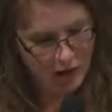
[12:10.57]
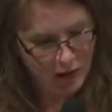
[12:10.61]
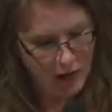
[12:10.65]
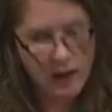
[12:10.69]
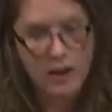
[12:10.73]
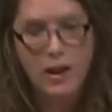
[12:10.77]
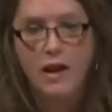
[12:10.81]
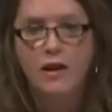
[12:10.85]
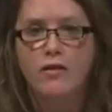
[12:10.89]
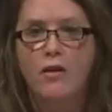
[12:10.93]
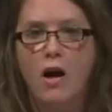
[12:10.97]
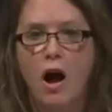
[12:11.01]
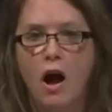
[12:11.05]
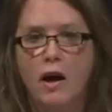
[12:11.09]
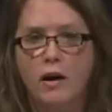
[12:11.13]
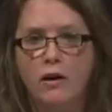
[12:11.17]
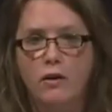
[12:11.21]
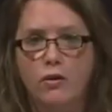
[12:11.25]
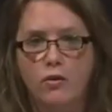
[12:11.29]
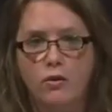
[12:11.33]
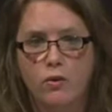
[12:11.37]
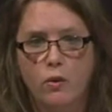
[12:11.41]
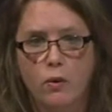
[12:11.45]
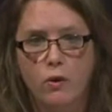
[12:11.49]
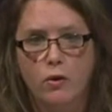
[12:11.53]
like
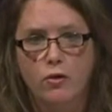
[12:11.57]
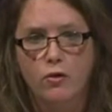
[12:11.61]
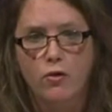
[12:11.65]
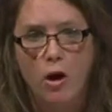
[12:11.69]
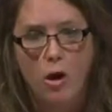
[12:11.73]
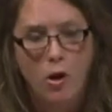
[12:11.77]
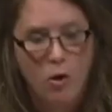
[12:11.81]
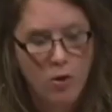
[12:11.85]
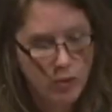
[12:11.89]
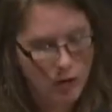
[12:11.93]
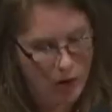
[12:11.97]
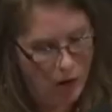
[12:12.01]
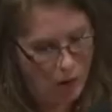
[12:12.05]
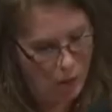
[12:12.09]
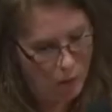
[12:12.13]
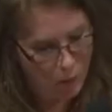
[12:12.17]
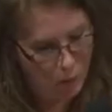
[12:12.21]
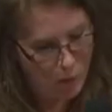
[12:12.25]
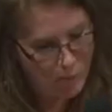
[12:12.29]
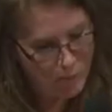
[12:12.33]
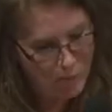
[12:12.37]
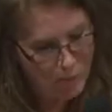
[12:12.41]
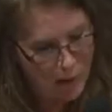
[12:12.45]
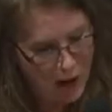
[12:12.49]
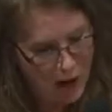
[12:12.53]
dinosaur, dodo, or
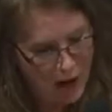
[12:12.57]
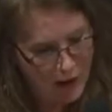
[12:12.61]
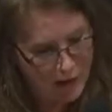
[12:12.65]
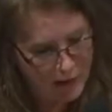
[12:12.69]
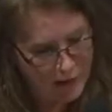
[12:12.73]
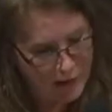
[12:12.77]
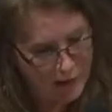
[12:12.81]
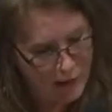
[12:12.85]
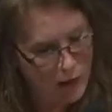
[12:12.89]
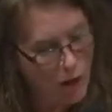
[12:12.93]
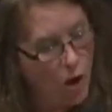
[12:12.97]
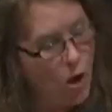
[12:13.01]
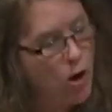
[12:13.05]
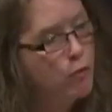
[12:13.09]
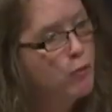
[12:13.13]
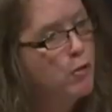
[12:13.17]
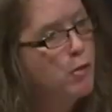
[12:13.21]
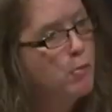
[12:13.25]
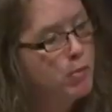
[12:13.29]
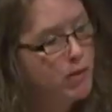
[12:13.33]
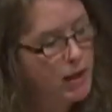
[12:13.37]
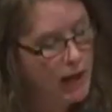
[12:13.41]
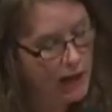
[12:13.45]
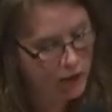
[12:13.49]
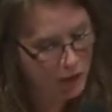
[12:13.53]
bonnet long
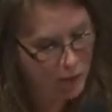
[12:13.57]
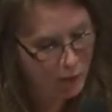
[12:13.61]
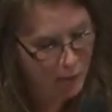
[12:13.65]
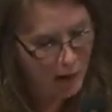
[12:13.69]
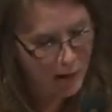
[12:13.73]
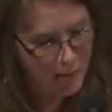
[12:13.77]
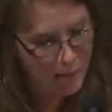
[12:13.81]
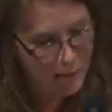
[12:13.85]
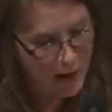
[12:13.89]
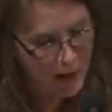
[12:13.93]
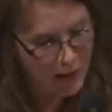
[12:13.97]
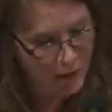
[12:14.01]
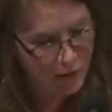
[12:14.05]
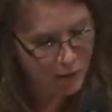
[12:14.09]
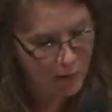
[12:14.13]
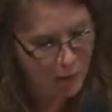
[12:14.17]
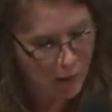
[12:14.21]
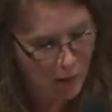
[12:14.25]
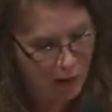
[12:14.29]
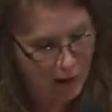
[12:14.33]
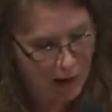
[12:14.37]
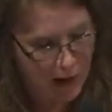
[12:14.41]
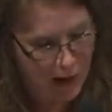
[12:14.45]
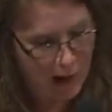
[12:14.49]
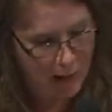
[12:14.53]
replaced by baseball
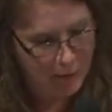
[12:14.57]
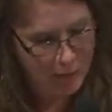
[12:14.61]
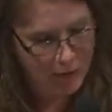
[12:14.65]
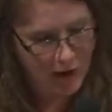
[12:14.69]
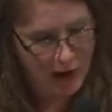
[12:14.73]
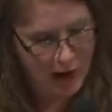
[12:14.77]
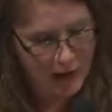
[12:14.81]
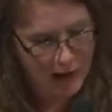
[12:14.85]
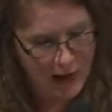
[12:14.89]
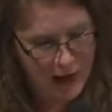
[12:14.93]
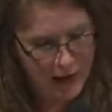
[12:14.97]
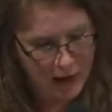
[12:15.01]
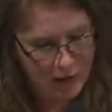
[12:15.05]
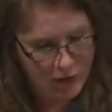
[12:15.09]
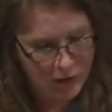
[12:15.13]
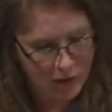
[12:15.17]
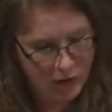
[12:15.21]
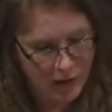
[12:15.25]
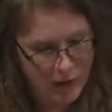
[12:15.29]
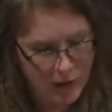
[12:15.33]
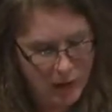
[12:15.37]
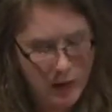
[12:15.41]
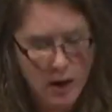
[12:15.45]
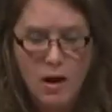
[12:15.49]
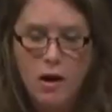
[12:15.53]
caps on heads
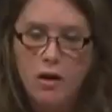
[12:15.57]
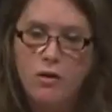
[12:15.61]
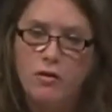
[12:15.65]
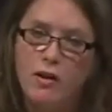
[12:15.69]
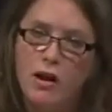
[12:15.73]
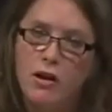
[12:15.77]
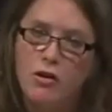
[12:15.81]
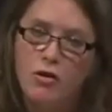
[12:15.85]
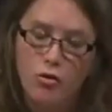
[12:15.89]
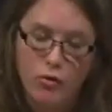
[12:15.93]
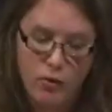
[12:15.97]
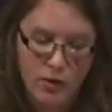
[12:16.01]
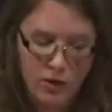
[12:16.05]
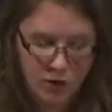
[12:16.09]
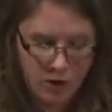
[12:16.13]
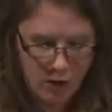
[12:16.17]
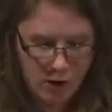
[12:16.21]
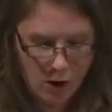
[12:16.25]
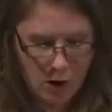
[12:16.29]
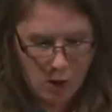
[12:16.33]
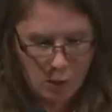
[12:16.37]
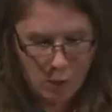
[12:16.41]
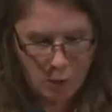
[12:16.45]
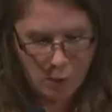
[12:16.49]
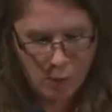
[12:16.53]
that centuries
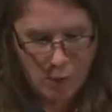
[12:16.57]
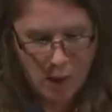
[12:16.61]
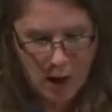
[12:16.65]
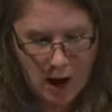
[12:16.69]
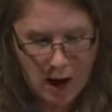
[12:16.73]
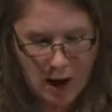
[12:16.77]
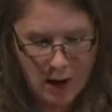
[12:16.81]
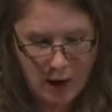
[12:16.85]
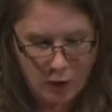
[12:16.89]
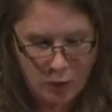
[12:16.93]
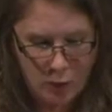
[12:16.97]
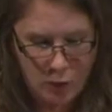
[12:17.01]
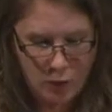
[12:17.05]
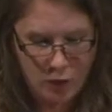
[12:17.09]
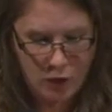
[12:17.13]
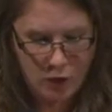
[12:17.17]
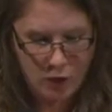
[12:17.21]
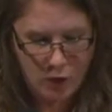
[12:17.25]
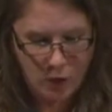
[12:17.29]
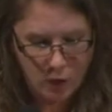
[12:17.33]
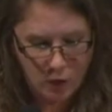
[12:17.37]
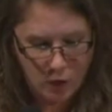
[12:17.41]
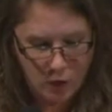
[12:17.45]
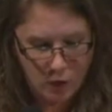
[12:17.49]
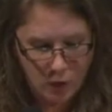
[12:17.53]
ago were piled with
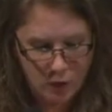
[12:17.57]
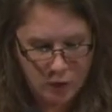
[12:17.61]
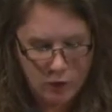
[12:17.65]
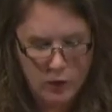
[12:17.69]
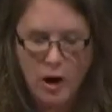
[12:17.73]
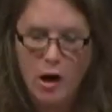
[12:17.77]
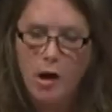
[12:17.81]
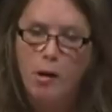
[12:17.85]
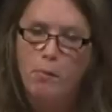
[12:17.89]
curls,